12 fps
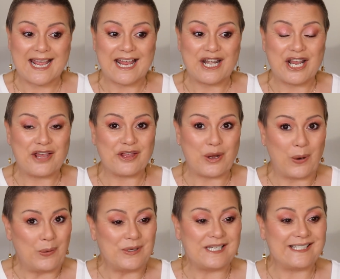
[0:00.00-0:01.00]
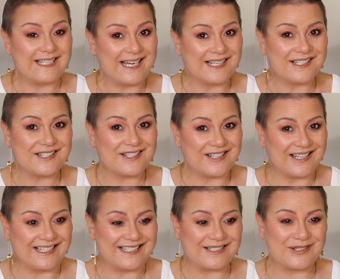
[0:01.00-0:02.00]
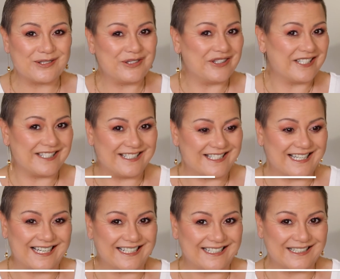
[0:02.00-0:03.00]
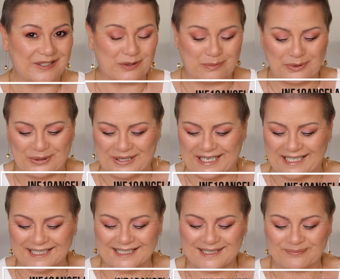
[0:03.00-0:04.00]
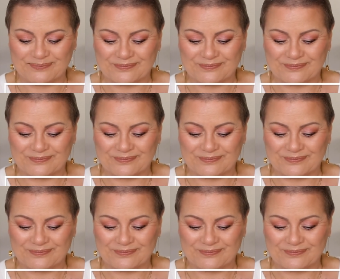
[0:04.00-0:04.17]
Now the only downside to this darling little product,